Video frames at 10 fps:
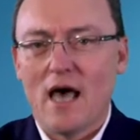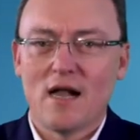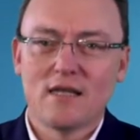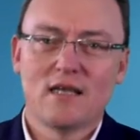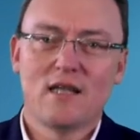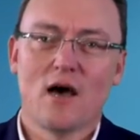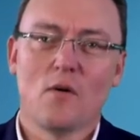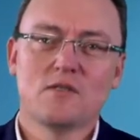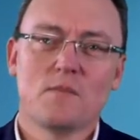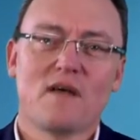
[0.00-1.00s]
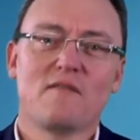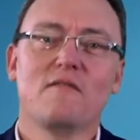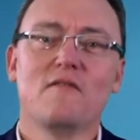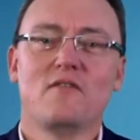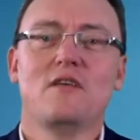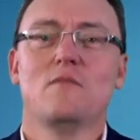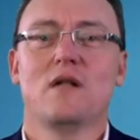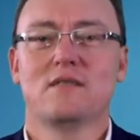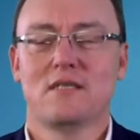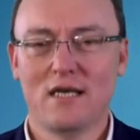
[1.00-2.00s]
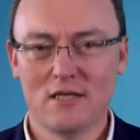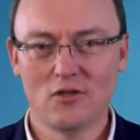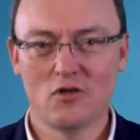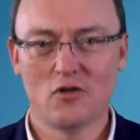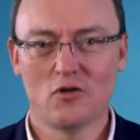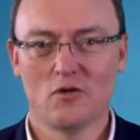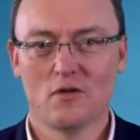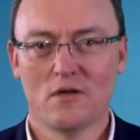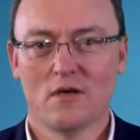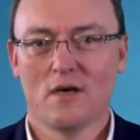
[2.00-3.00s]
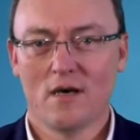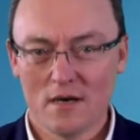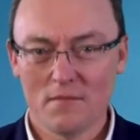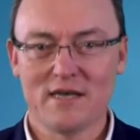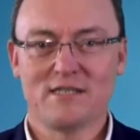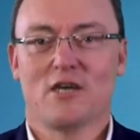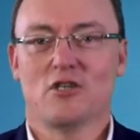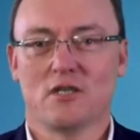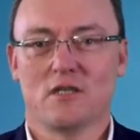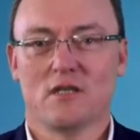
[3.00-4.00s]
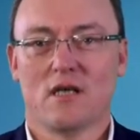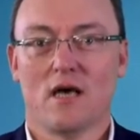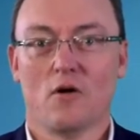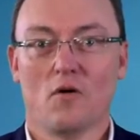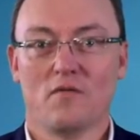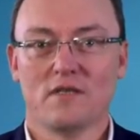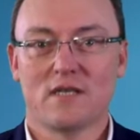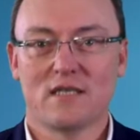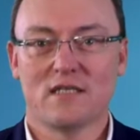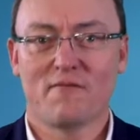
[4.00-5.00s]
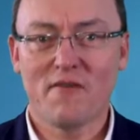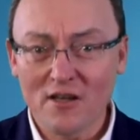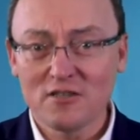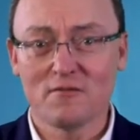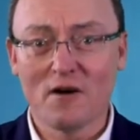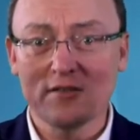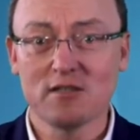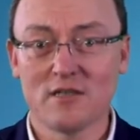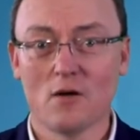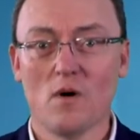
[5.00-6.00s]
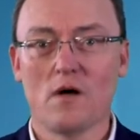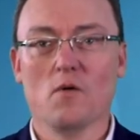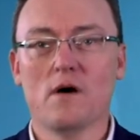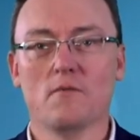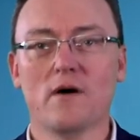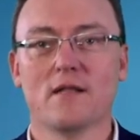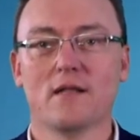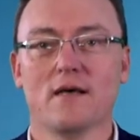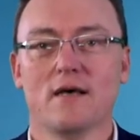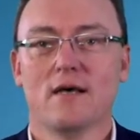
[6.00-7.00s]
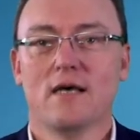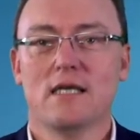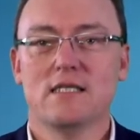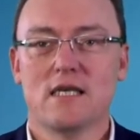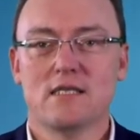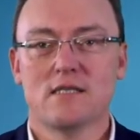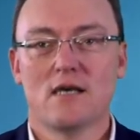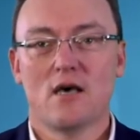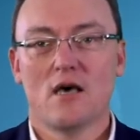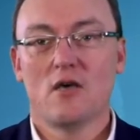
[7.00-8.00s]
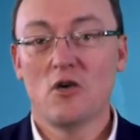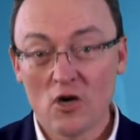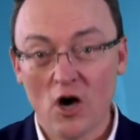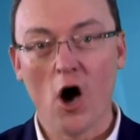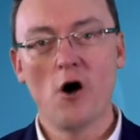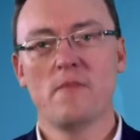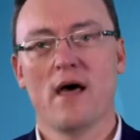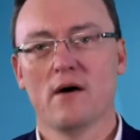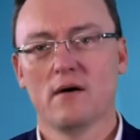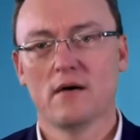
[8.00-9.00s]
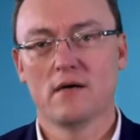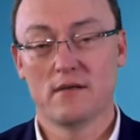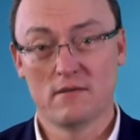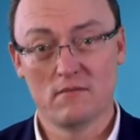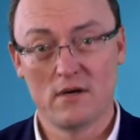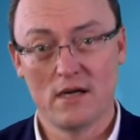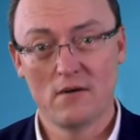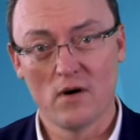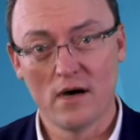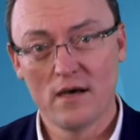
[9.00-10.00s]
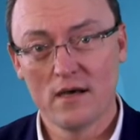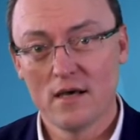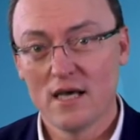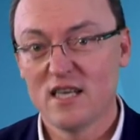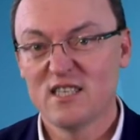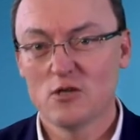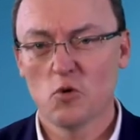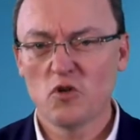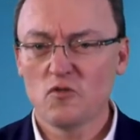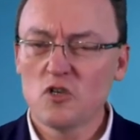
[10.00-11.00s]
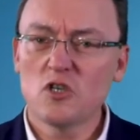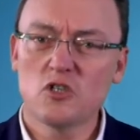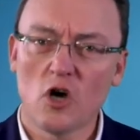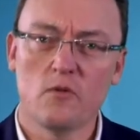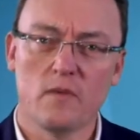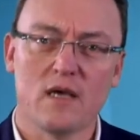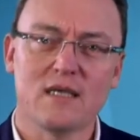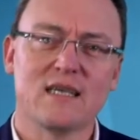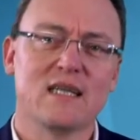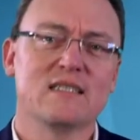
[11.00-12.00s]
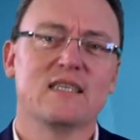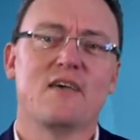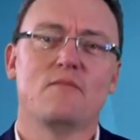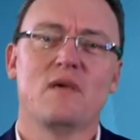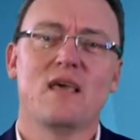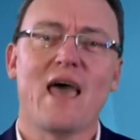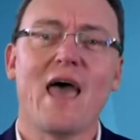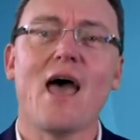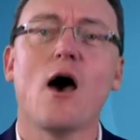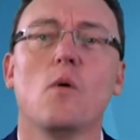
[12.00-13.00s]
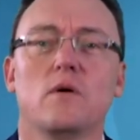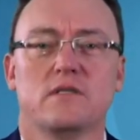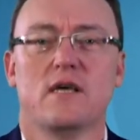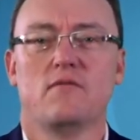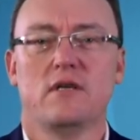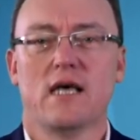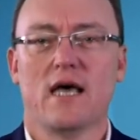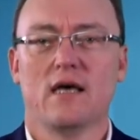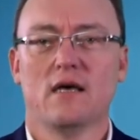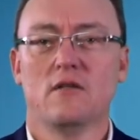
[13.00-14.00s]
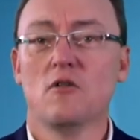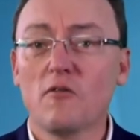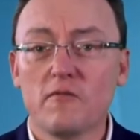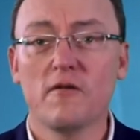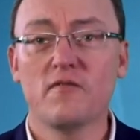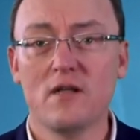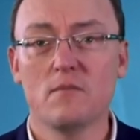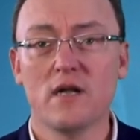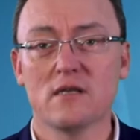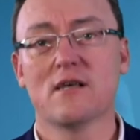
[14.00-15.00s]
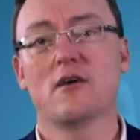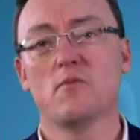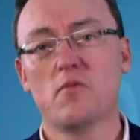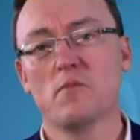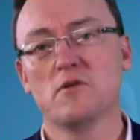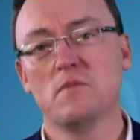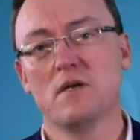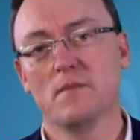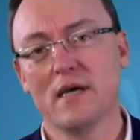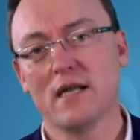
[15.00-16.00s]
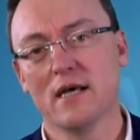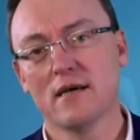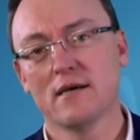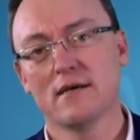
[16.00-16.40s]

And I tell you, I was about 15 minutes into my session, and all of a sudden he says, Francis, I said, what? He says, you can go home now. I said, really, why? He says, what you just showed me is gonna save me hours every day, not 15 minutes like you promised me in the beginning.